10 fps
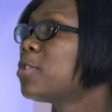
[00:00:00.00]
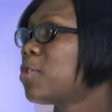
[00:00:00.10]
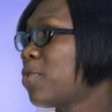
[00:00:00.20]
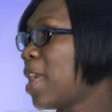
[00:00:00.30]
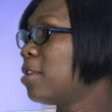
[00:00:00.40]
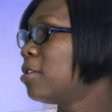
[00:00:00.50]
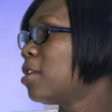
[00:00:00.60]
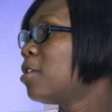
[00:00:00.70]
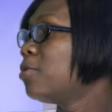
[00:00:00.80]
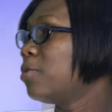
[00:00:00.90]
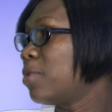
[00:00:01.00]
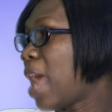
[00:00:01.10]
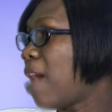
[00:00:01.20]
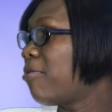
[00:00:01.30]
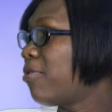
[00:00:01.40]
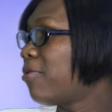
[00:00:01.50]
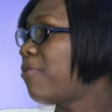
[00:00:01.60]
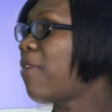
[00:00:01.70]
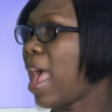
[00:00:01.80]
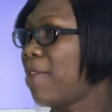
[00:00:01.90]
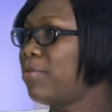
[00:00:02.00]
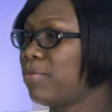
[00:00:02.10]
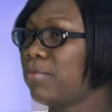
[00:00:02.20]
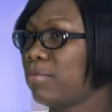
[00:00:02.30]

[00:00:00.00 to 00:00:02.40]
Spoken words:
so then you'd have 5